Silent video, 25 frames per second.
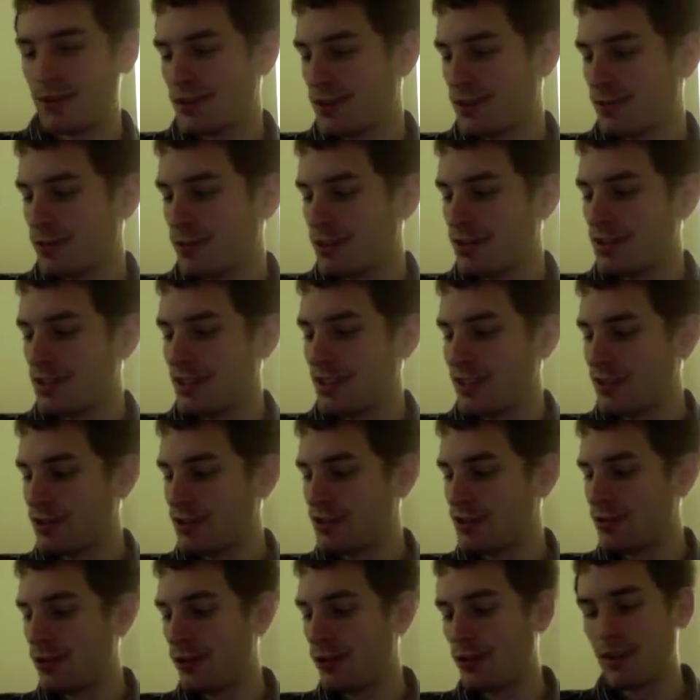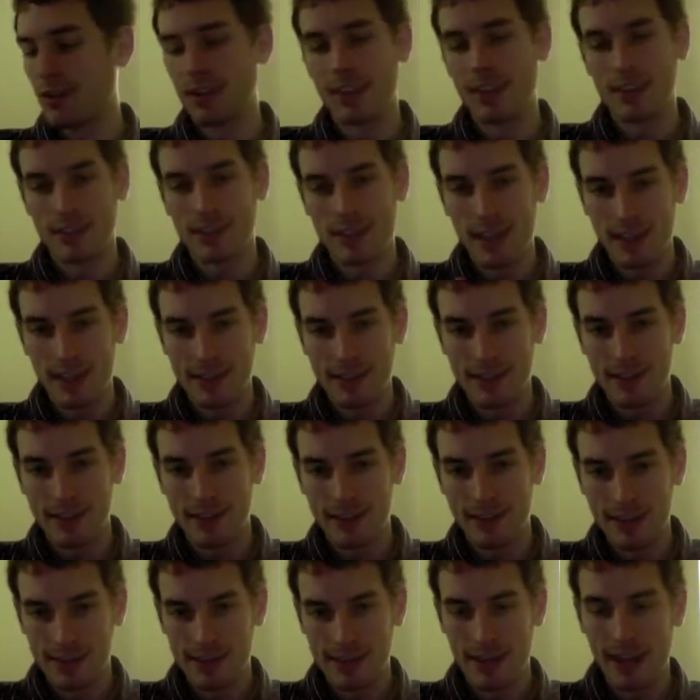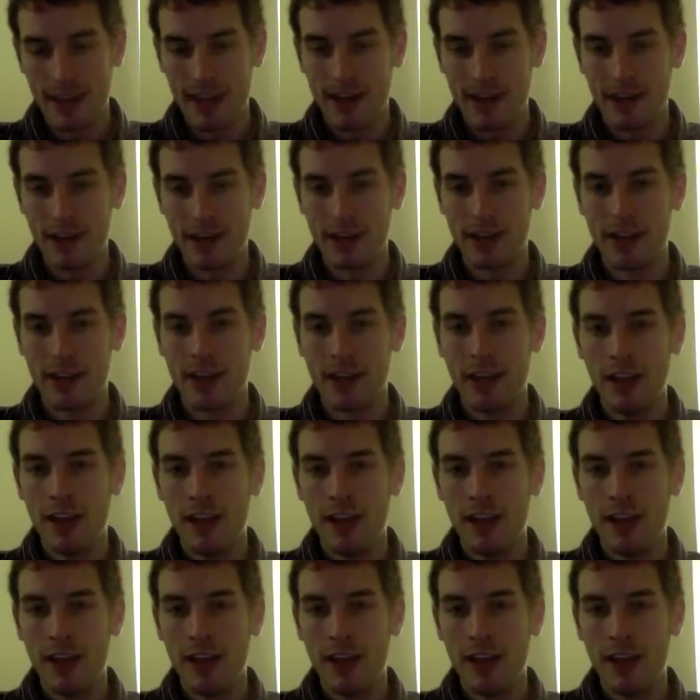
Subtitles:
And when you see a stroke that takes out this area,